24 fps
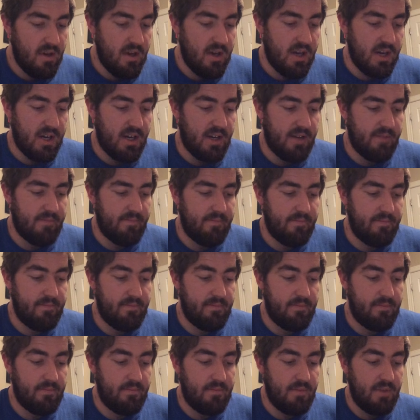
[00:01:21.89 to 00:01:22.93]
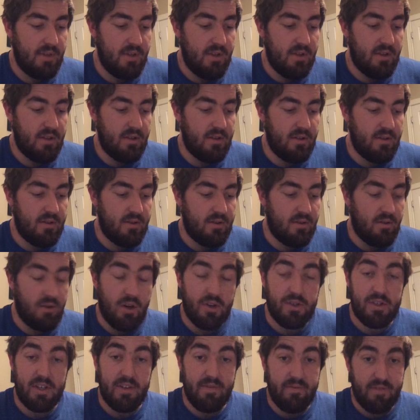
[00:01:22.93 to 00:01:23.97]
The
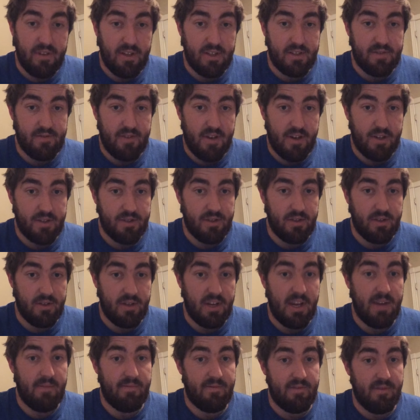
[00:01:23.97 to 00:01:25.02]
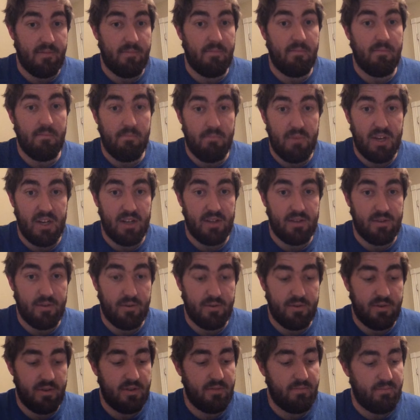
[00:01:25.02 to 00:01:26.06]
large influx of oxygen came from many
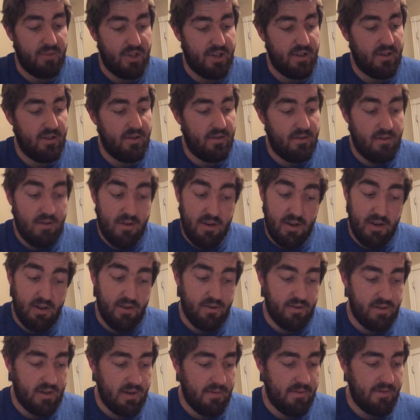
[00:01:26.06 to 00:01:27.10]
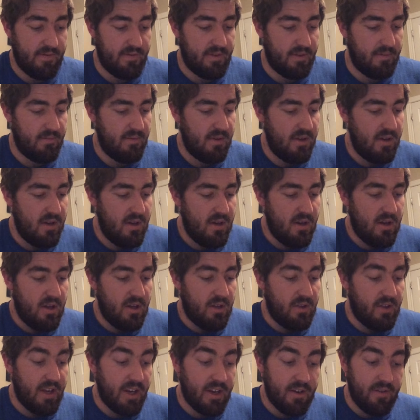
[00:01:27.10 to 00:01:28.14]
sources, but here are some of them.
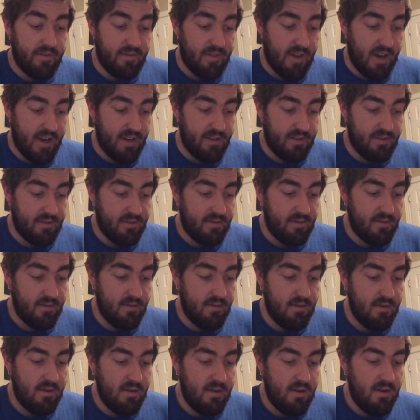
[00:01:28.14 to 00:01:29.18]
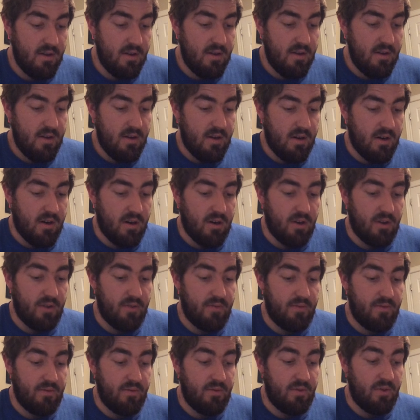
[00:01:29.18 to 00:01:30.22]
Lycophytes are
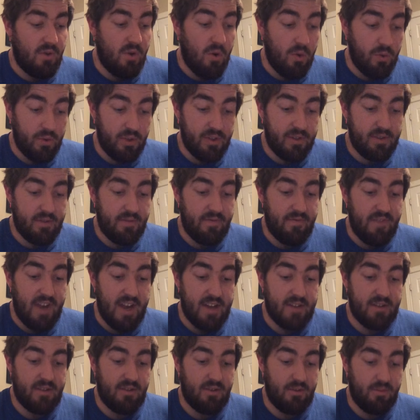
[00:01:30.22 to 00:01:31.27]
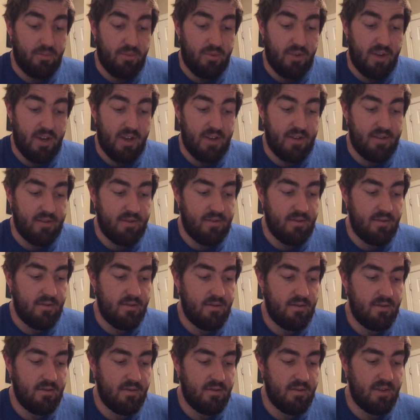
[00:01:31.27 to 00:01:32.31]
the oldest vascular plants.
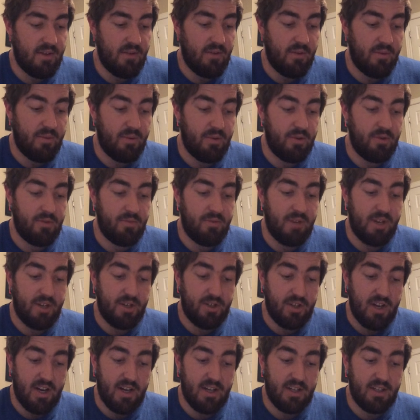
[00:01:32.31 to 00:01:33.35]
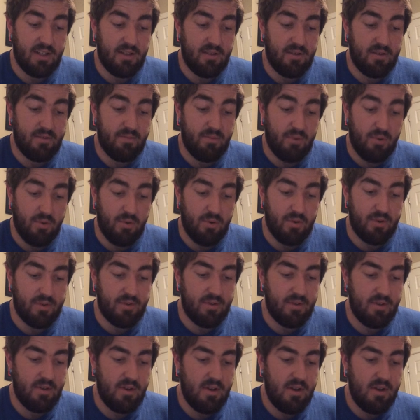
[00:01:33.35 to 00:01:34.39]
They reproduce by shedding spores.